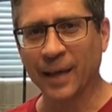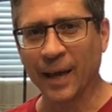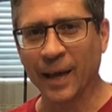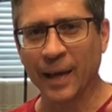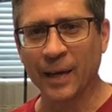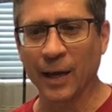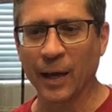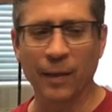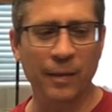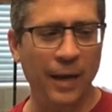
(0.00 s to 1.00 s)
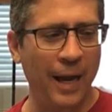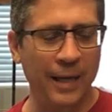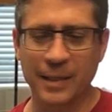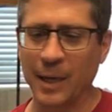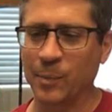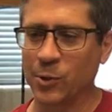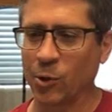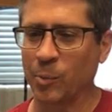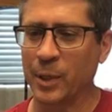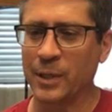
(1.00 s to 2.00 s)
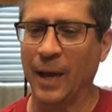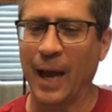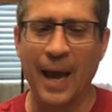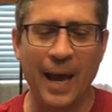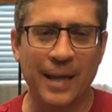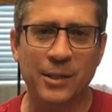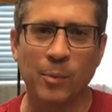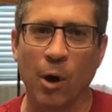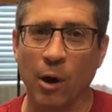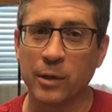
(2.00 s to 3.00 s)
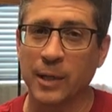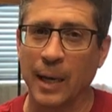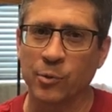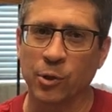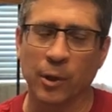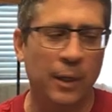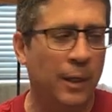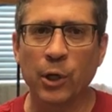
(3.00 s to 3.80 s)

and uh, the next step is going to be to add some hardscape to it.